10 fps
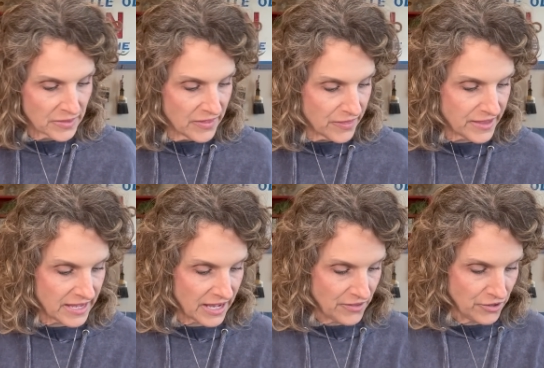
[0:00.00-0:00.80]
The
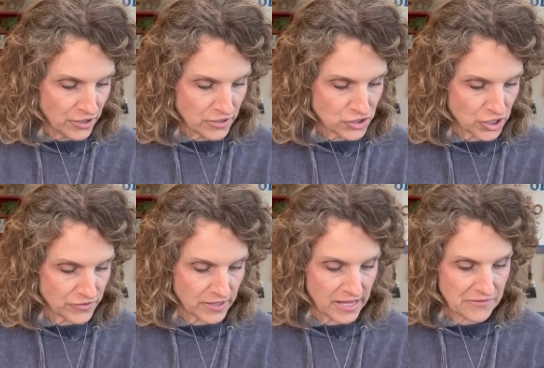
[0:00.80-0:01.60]
other chart
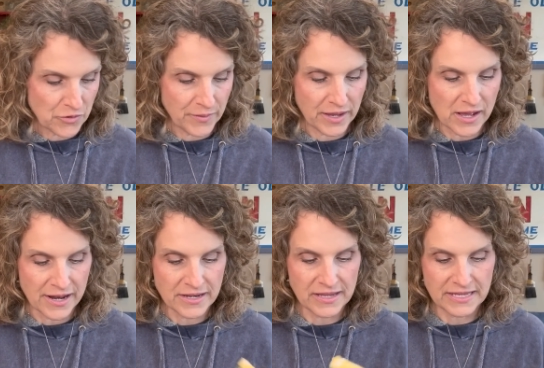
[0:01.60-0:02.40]
that I have going
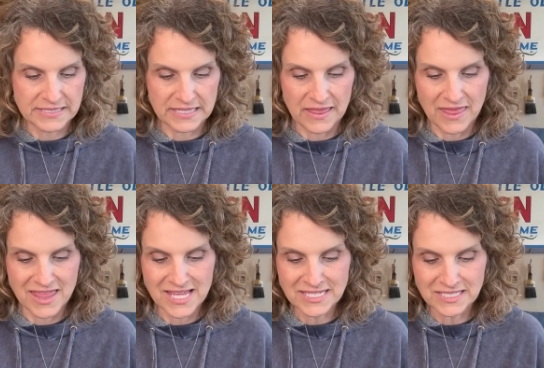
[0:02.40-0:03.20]
on is in
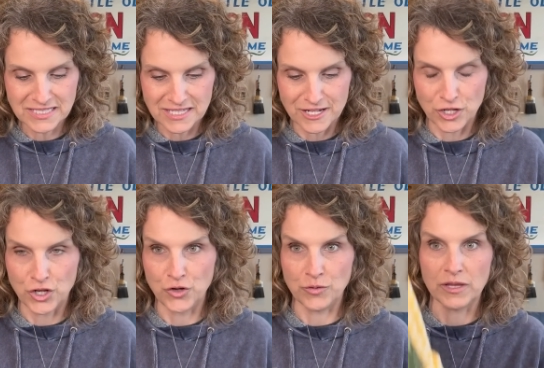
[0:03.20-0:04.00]
this
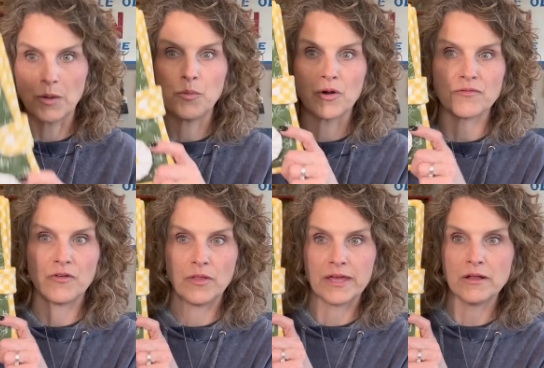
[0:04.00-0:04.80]
new little
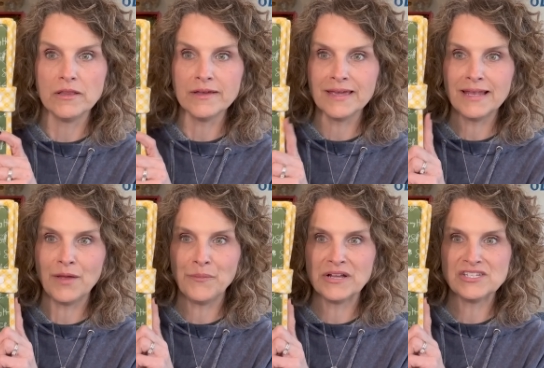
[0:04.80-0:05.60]
portfolio. Look at
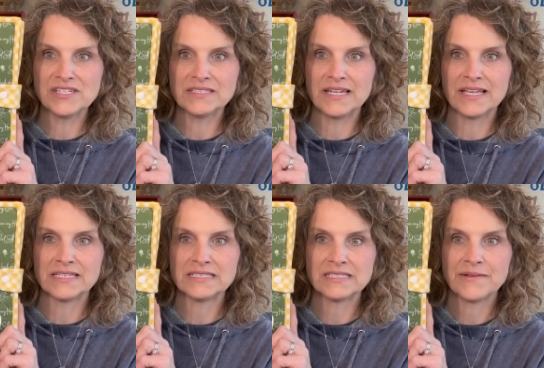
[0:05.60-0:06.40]
how precious it
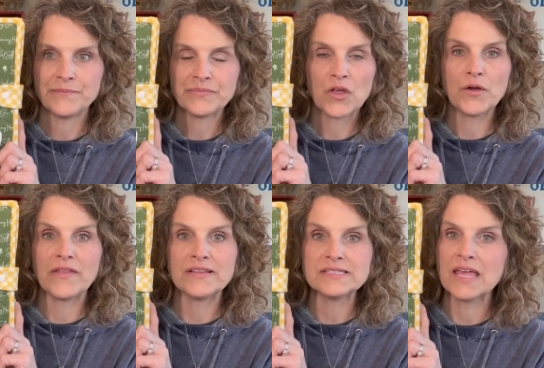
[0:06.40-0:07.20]
is. Okay,
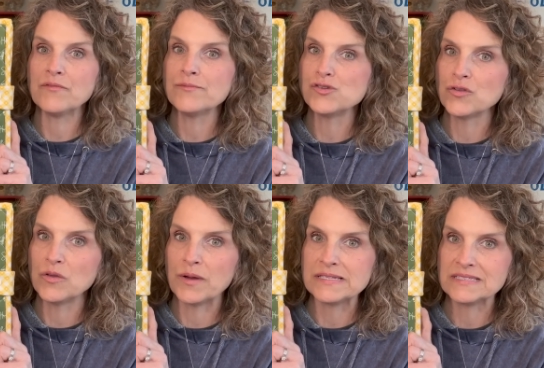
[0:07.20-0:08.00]
this came from
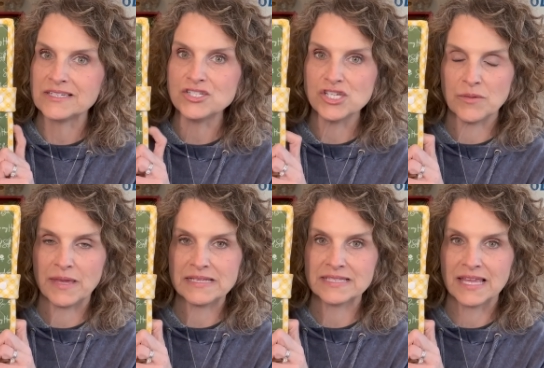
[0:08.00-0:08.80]
Julie Weston. She
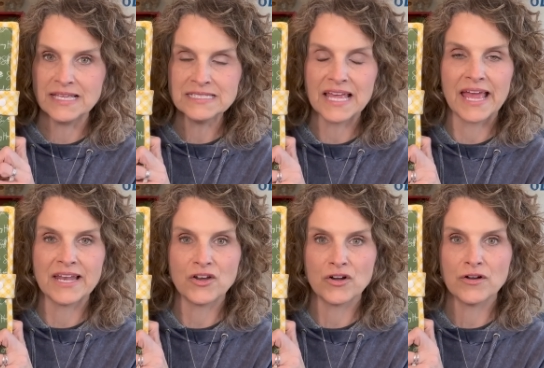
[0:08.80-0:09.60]
makes these,
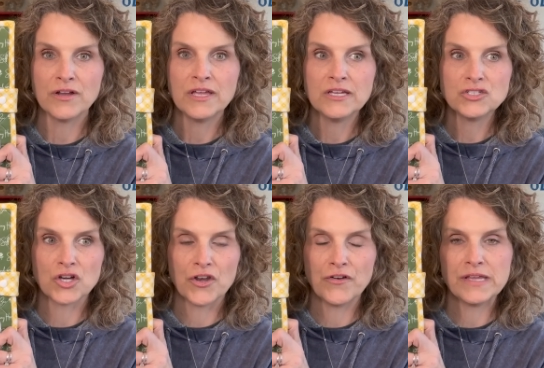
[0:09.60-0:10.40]
and her
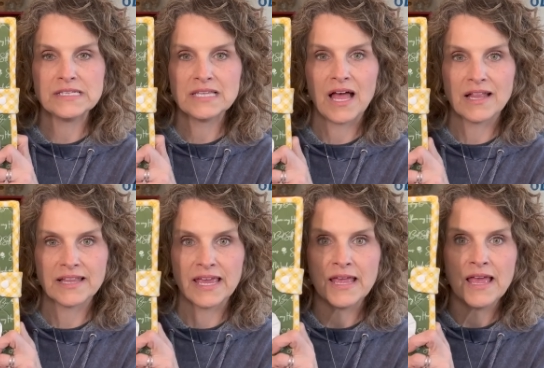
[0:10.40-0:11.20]
daughter is
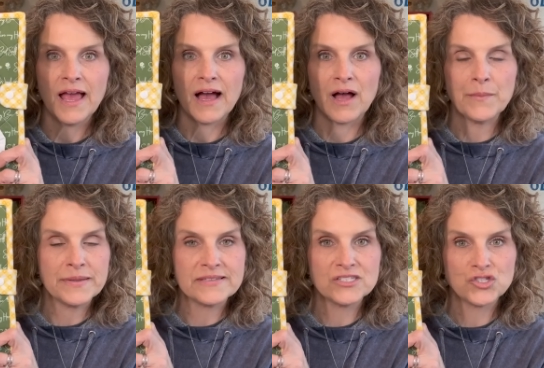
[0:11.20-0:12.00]
Holly,
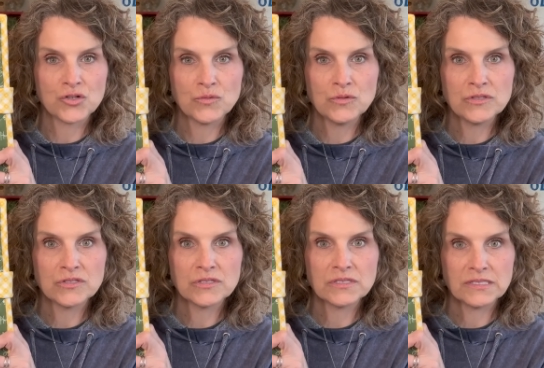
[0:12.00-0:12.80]
Mrs.
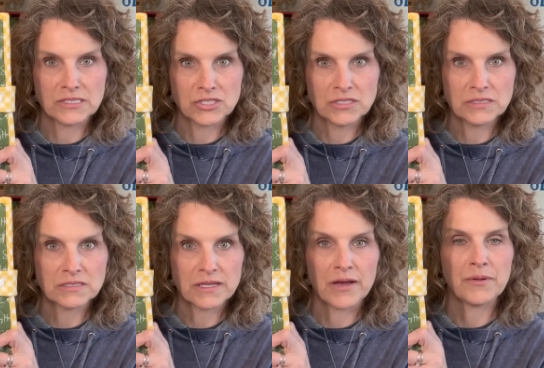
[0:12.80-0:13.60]
Jones
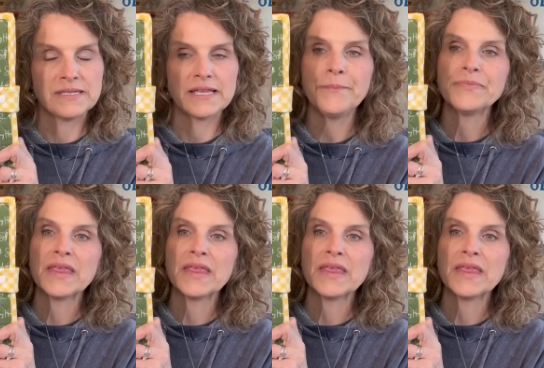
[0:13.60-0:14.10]
Stitches, I want to say.